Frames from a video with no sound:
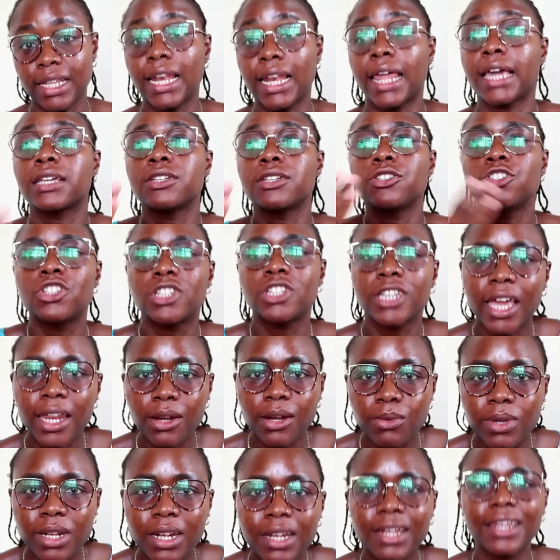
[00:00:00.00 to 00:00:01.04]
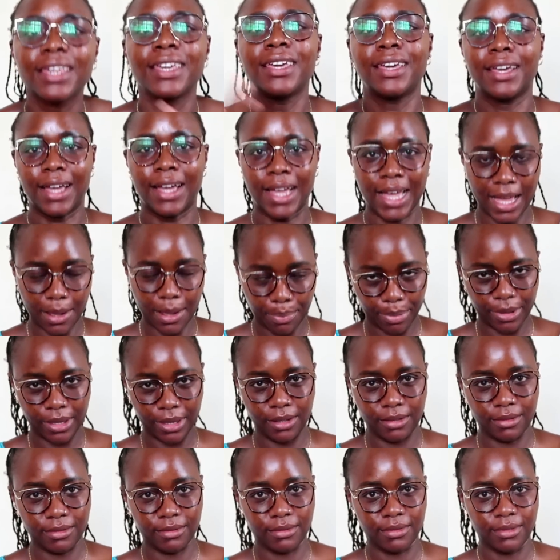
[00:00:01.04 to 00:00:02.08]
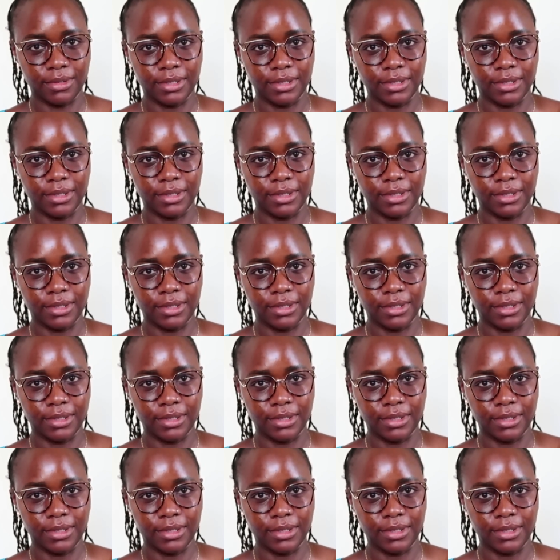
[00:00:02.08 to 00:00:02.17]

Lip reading: Like, genuinely happy.